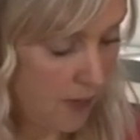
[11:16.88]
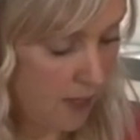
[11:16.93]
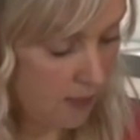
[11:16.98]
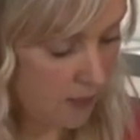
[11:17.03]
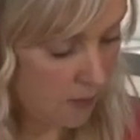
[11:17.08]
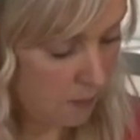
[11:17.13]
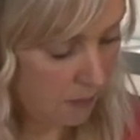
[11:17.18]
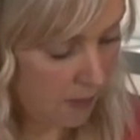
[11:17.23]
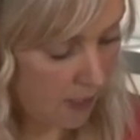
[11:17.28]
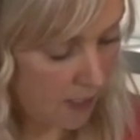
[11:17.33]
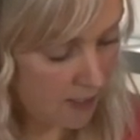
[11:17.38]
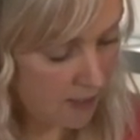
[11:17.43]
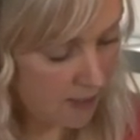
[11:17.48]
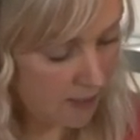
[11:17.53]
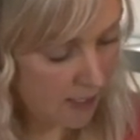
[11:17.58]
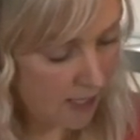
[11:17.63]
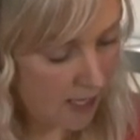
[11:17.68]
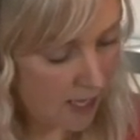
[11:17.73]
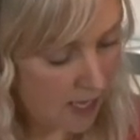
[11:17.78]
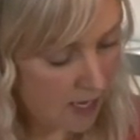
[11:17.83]
off the top of
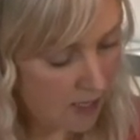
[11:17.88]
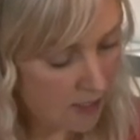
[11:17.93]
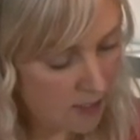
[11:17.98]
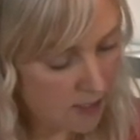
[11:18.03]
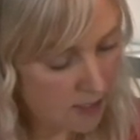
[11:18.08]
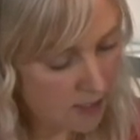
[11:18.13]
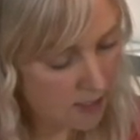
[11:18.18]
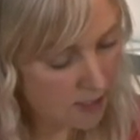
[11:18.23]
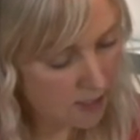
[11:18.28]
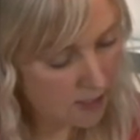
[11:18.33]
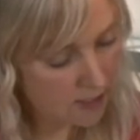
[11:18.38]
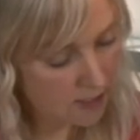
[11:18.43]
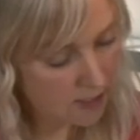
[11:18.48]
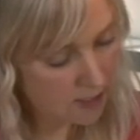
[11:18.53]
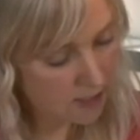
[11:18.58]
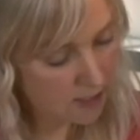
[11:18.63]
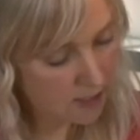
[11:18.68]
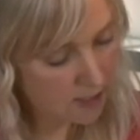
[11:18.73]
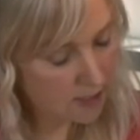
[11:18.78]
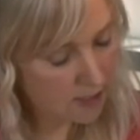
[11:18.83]
the head.
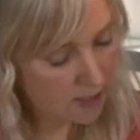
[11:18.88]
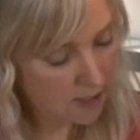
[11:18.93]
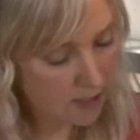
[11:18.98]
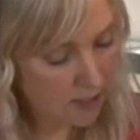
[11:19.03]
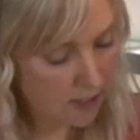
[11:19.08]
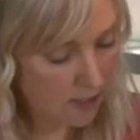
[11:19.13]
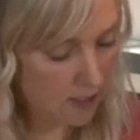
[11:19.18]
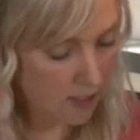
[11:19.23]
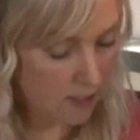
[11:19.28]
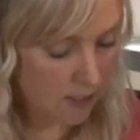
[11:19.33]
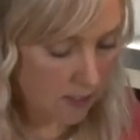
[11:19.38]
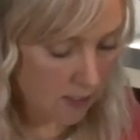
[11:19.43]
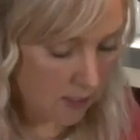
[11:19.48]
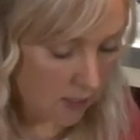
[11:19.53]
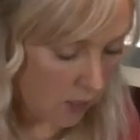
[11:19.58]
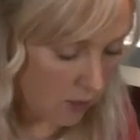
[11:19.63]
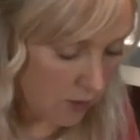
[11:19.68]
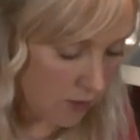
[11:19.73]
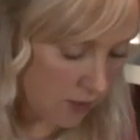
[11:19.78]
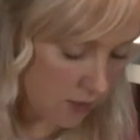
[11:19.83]
Not
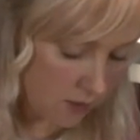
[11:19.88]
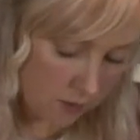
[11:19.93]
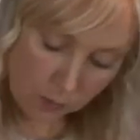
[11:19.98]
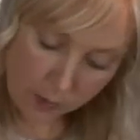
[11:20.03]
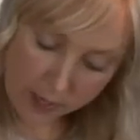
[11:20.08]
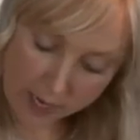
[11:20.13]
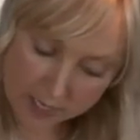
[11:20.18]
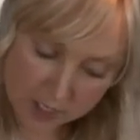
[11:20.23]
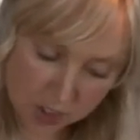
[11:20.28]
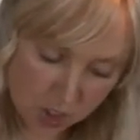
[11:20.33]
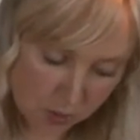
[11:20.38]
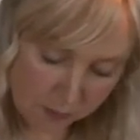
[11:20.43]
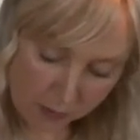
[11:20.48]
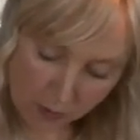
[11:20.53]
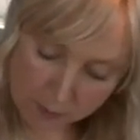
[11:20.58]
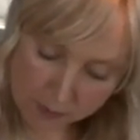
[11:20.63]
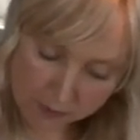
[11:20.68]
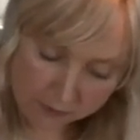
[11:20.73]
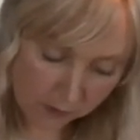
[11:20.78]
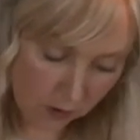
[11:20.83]
a very nice thing to
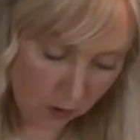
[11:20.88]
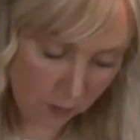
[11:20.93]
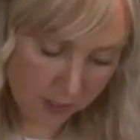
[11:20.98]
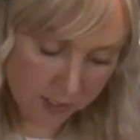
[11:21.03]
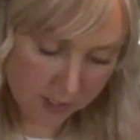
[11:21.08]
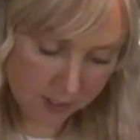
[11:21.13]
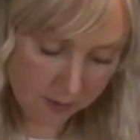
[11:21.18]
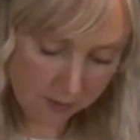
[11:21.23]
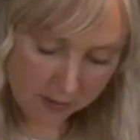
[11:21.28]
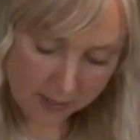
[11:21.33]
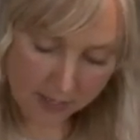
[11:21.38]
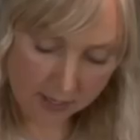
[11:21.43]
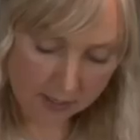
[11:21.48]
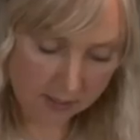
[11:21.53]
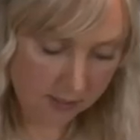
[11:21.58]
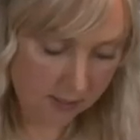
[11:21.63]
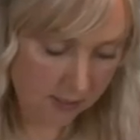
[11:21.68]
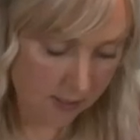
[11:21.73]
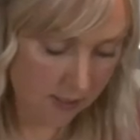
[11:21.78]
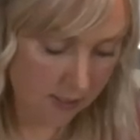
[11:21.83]
do, but still.
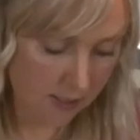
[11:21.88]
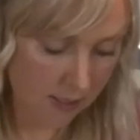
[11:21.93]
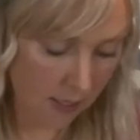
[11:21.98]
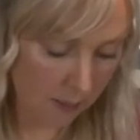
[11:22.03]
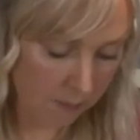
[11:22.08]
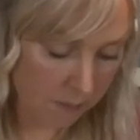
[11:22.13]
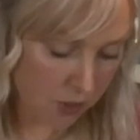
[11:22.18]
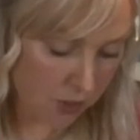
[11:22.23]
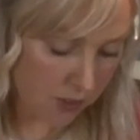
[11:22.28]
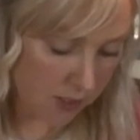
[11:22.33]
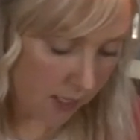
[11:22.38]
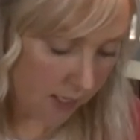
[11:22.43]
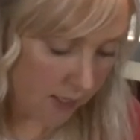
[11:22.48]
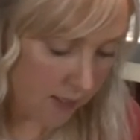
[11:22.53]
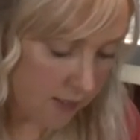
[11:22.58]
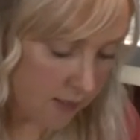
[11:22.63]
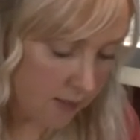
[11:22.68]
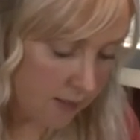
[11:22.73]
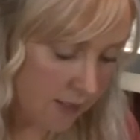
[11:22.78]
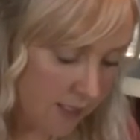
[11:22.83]

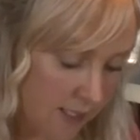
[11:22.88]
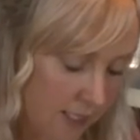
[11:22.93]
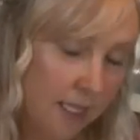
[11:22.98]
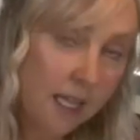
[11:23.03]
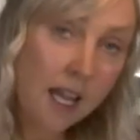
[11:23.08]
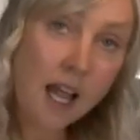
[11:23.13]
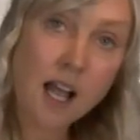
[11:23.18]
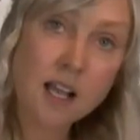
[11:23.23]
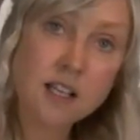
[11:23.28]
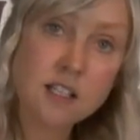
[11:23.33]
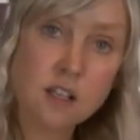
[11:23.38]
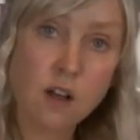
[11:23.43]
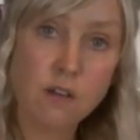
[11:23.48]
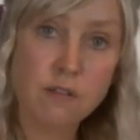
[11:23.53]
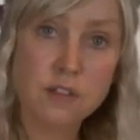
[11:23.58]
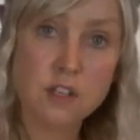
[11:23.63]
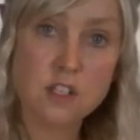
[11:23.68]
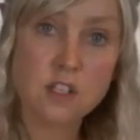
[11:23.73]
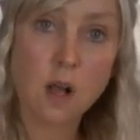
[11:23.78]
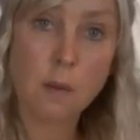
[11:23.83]
So I'm just
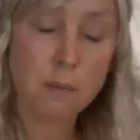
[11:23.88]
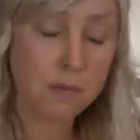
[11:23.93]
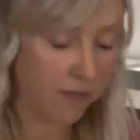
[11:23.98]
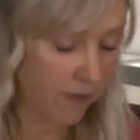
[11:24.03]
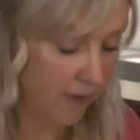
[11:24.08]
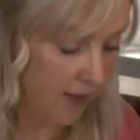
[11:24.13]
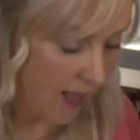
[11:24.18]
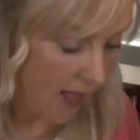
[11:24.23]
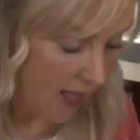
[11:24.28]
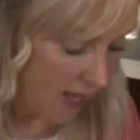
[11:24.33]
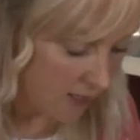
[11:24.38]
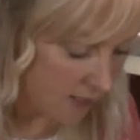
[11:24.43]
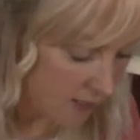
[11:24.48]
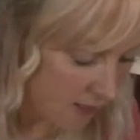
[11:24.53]
going to take